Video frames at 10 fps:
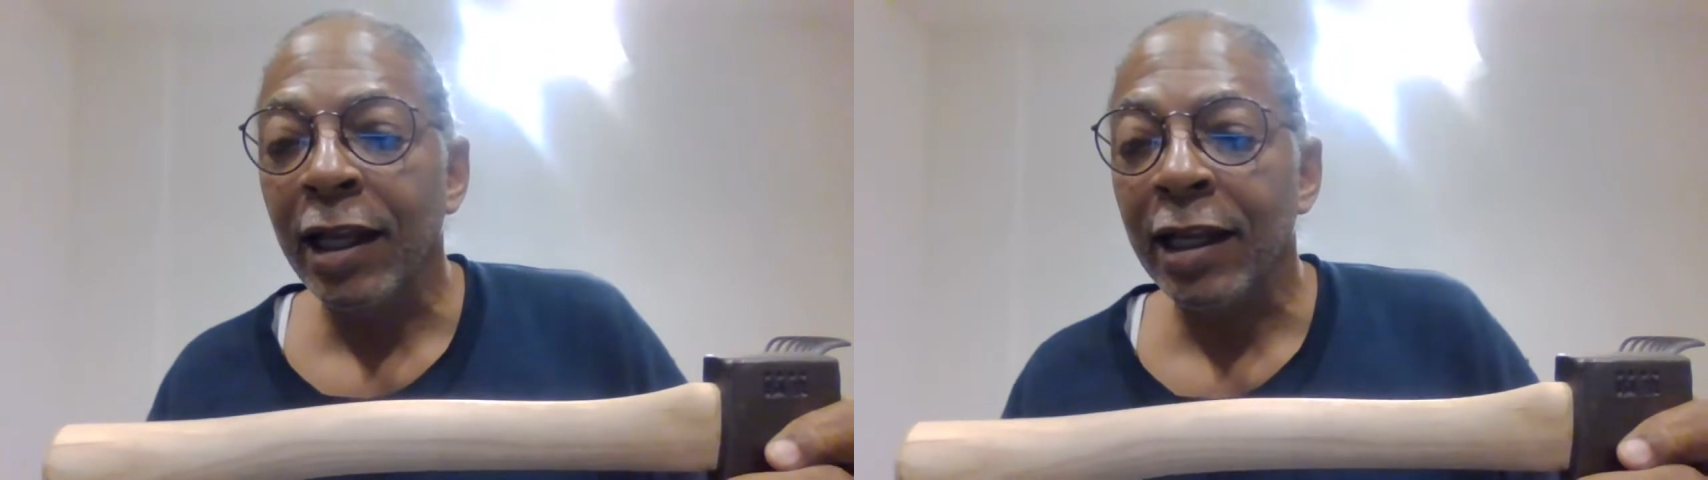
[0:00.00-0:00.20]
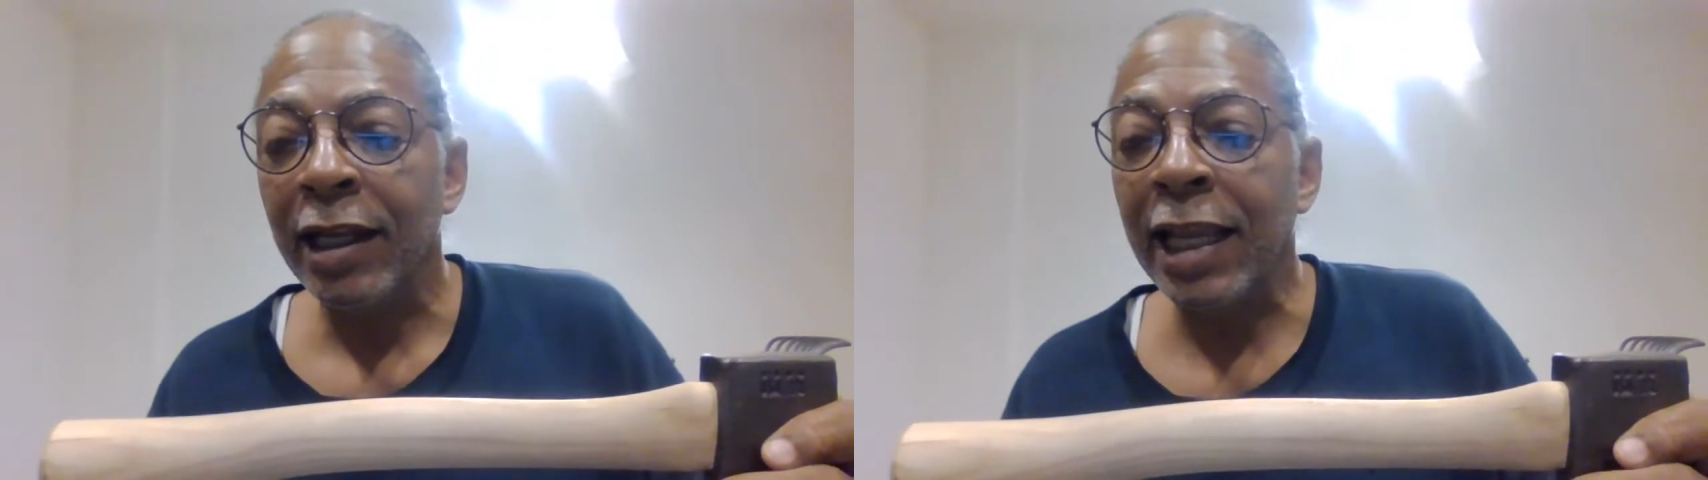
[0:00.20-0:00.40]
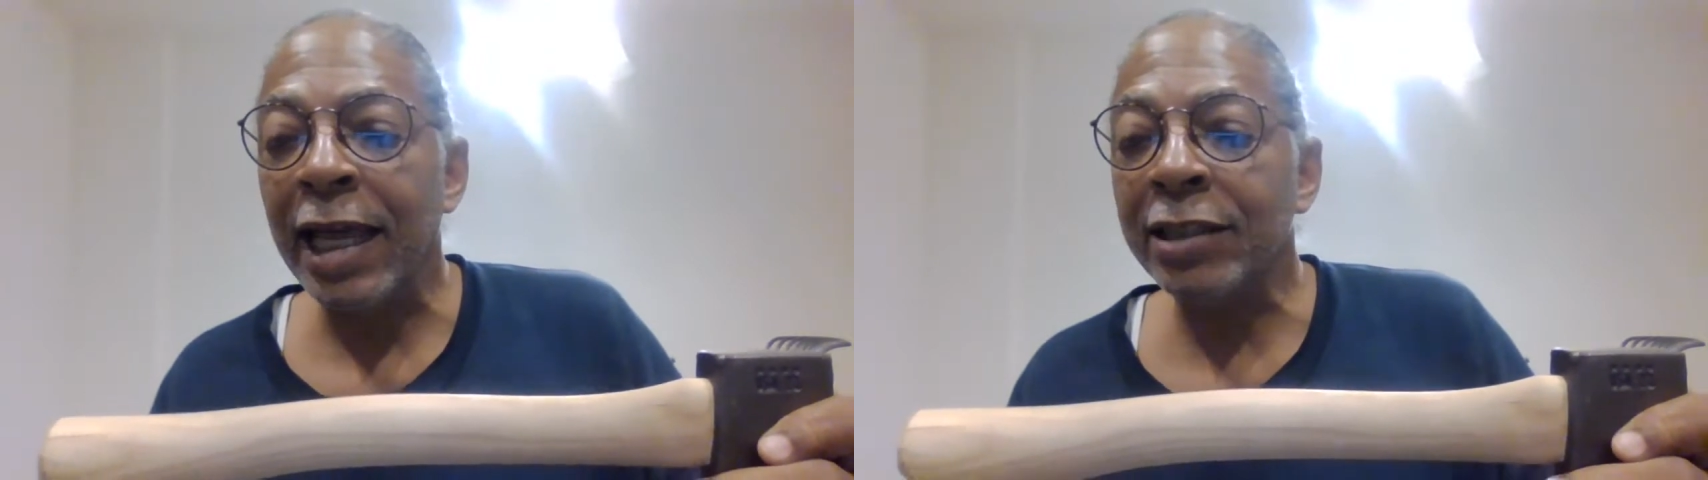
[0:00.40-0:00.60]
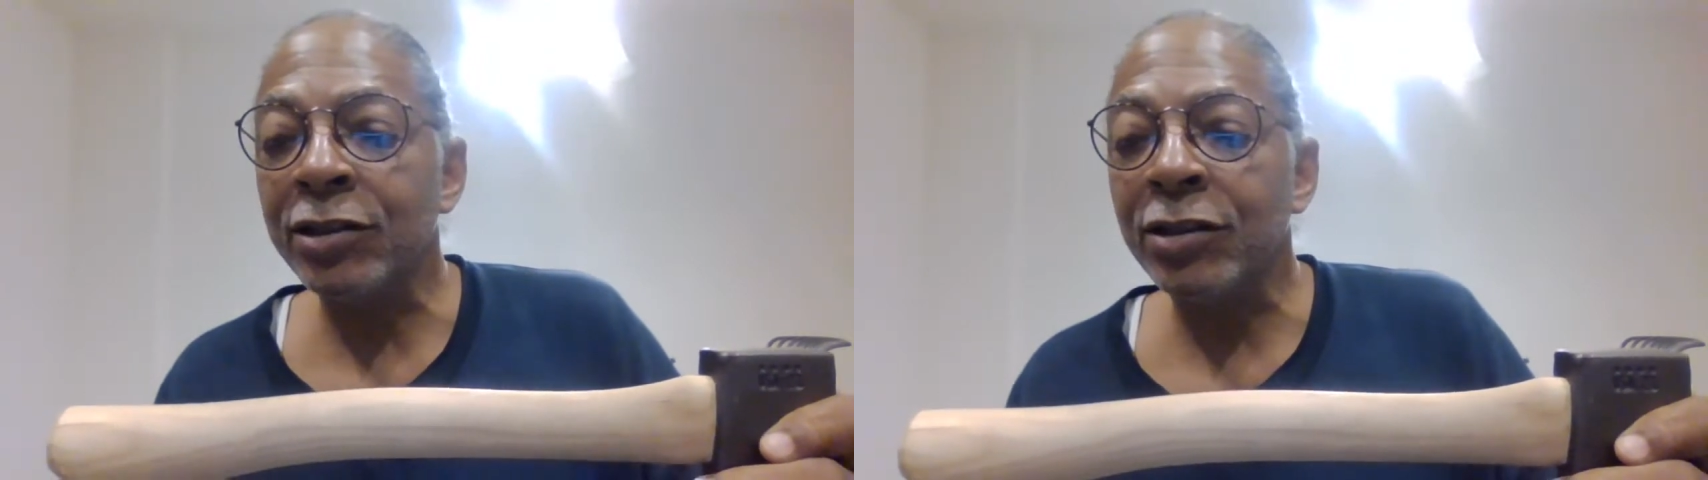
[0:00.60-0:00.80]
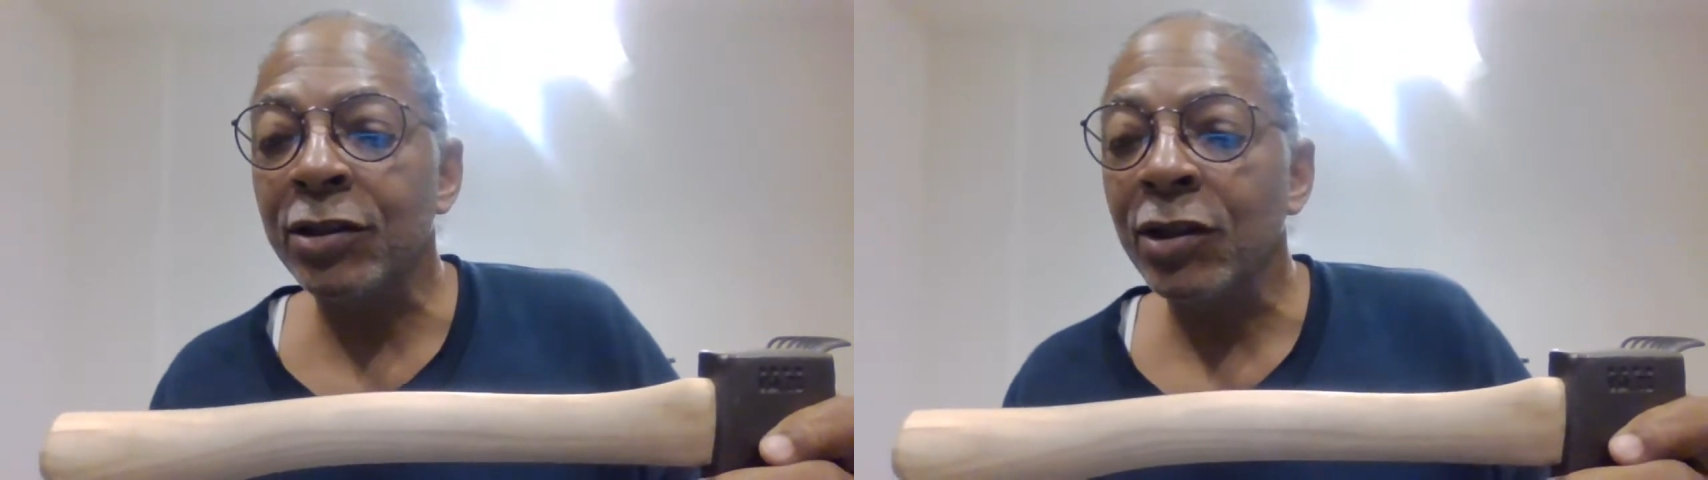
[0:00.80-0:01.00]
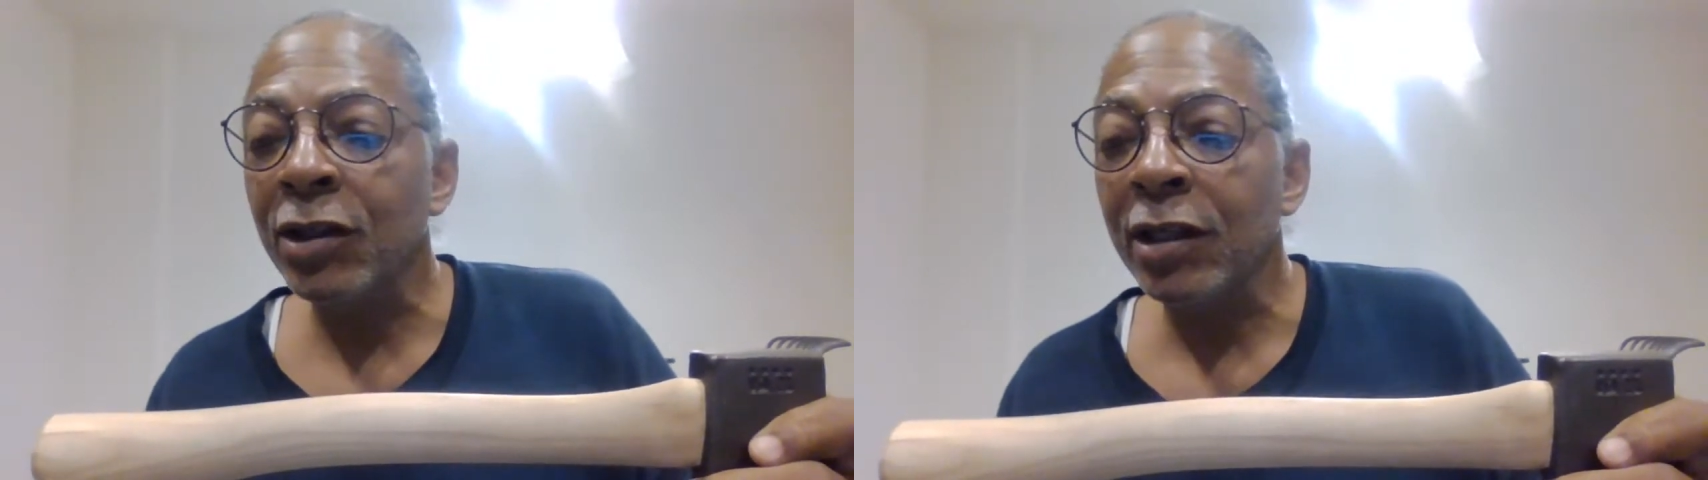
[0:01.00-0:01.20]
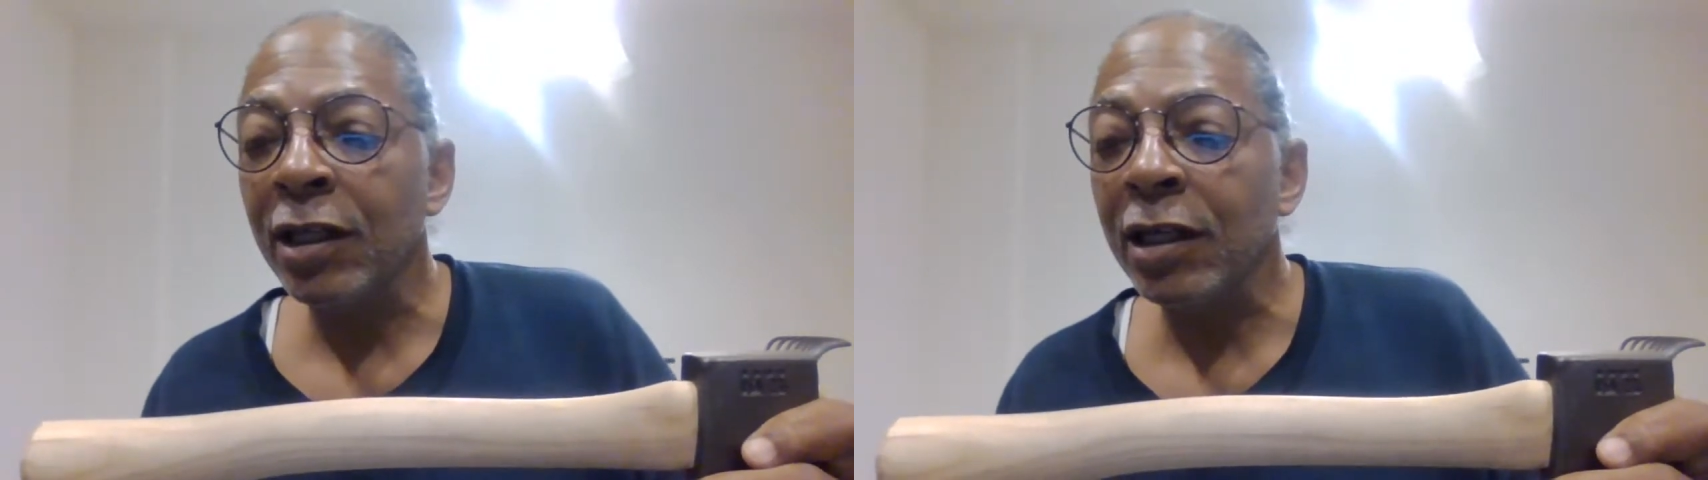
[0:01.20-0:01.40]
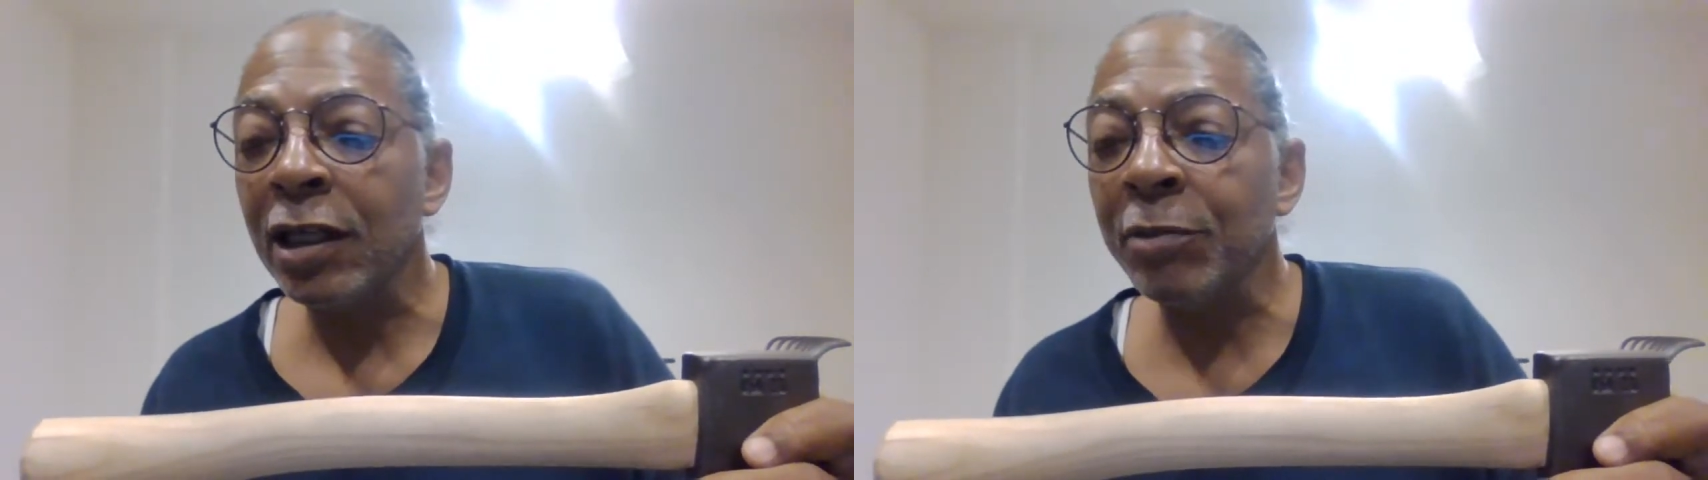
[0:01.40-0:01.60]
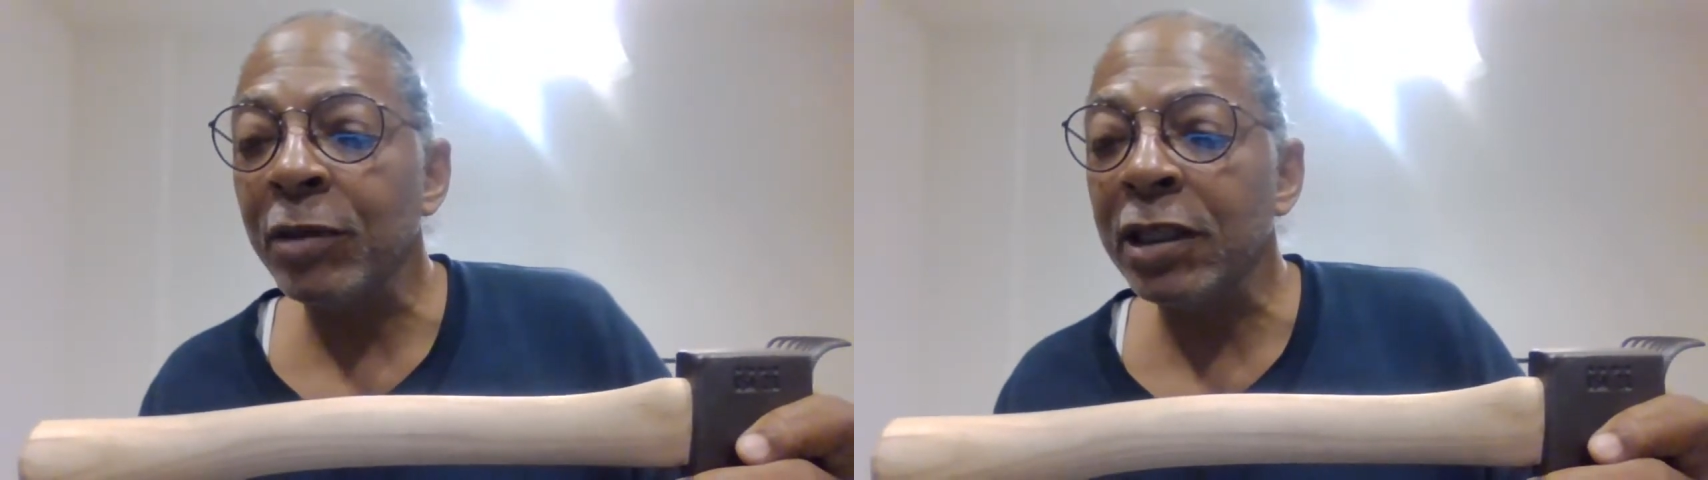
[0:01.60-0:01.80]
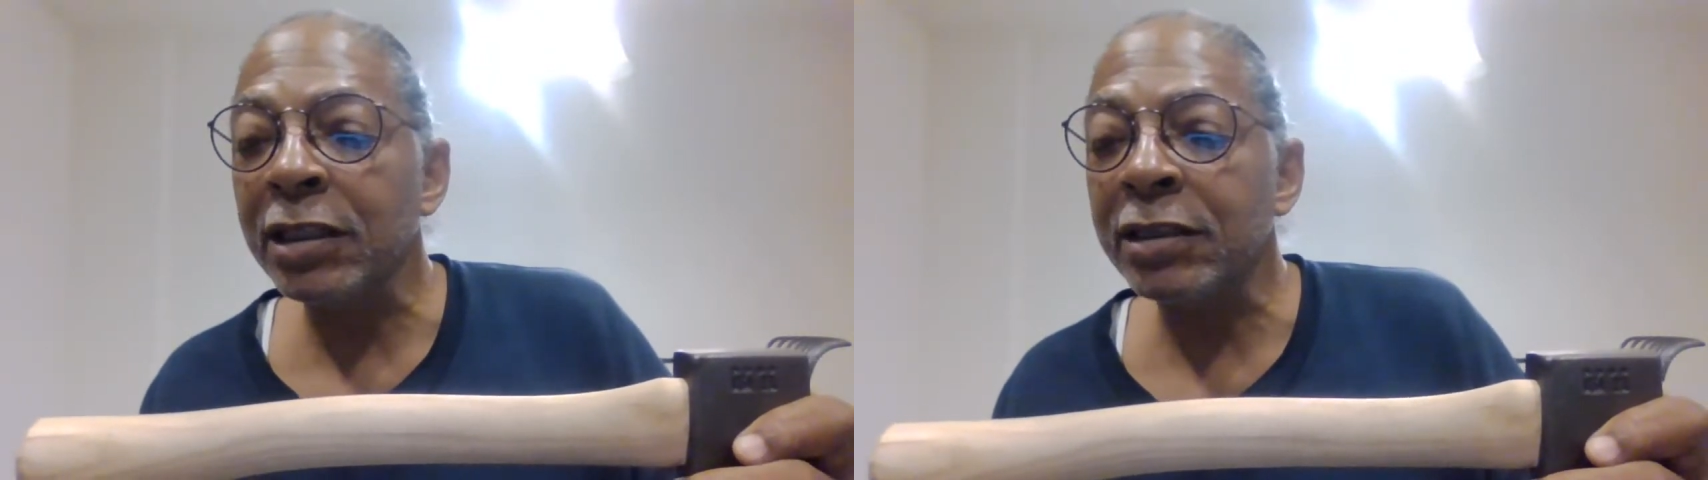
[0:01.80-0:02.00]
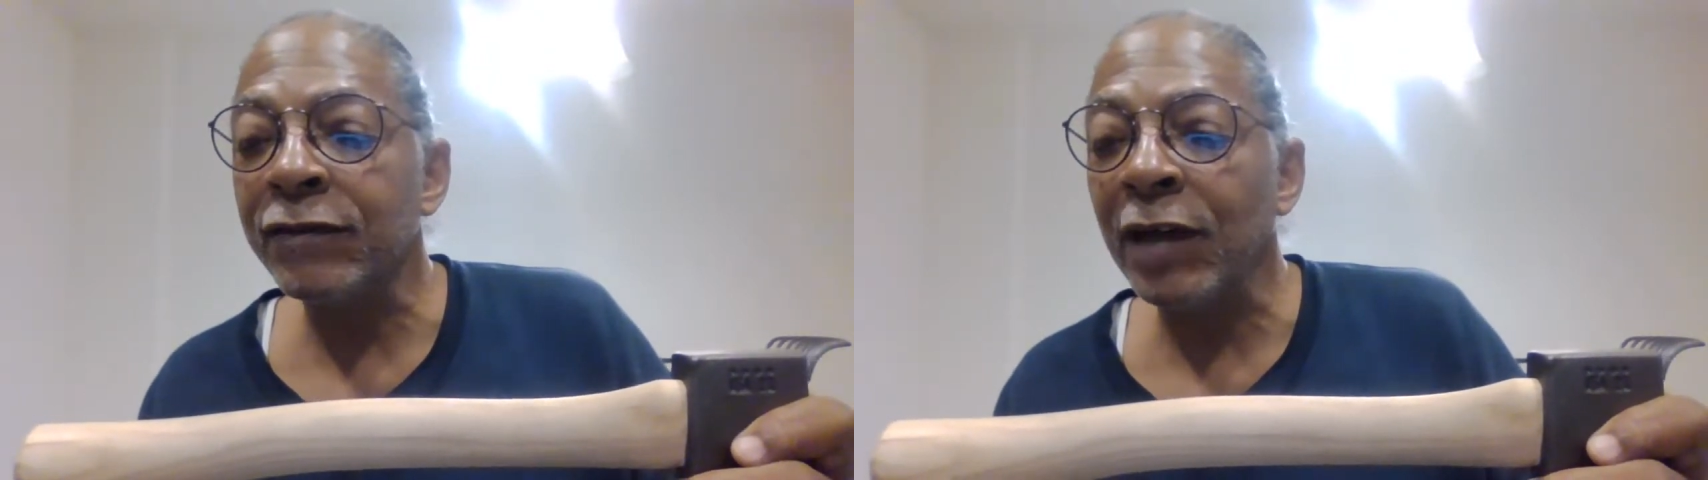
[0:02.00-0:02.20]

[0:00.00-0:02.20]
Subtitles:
last. Let me see if